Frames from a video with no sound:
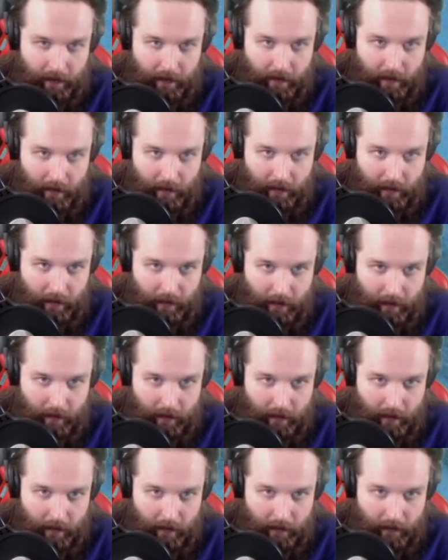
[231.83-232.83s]

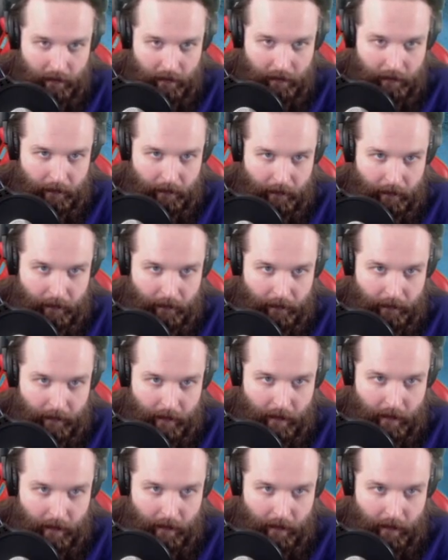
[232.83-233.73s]
Nothing is said.